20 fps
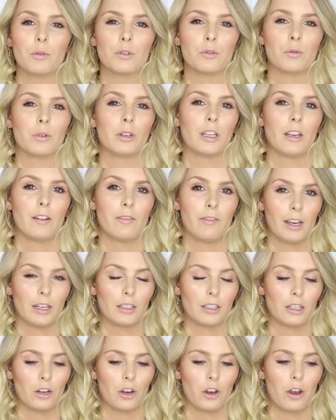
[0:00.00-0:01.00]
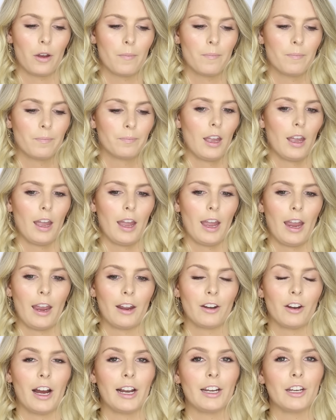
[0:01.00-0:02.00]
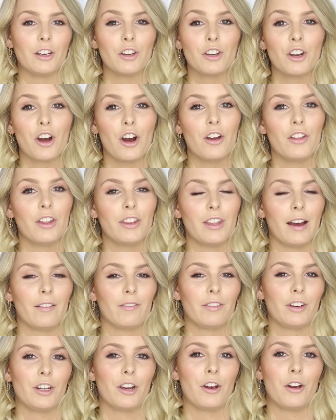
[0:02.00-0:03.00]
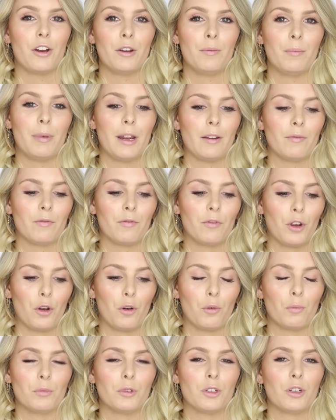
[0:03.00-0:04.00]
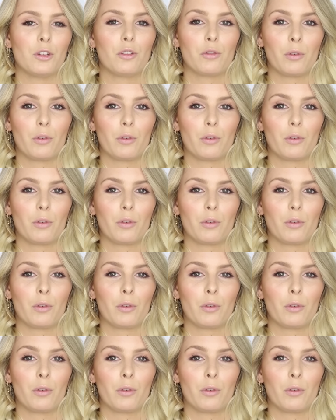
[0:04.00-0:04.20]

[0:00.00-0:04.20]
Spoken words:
it was really affecting her. And I didn't know that that video had been filmed